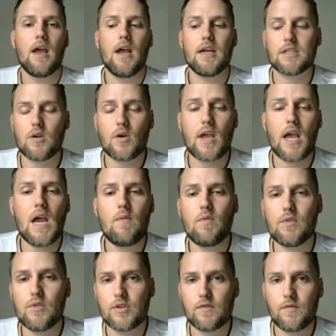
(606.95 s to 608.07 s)
It's okay if you
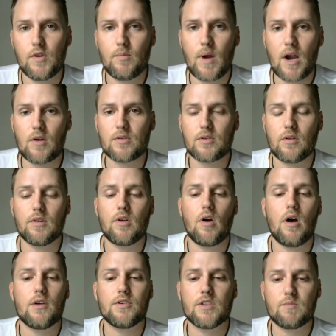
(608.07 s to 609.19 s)
lose a few battles early
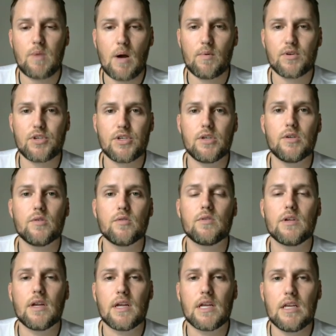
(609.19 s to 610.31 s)
on, just pop a shield
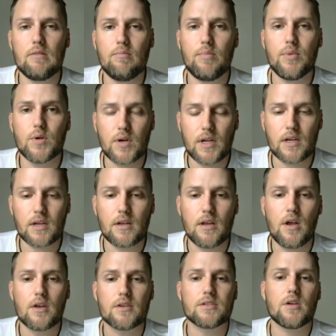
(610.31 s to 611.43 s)
and keep building.
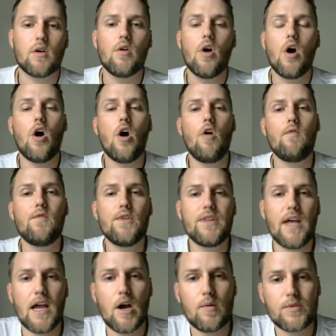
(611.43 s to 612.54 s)
So hopefully
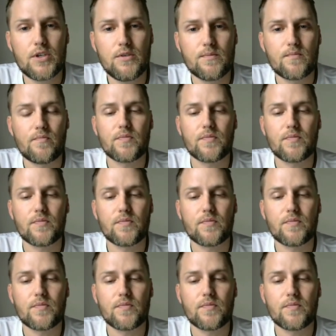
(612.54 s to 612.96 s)
that helped you.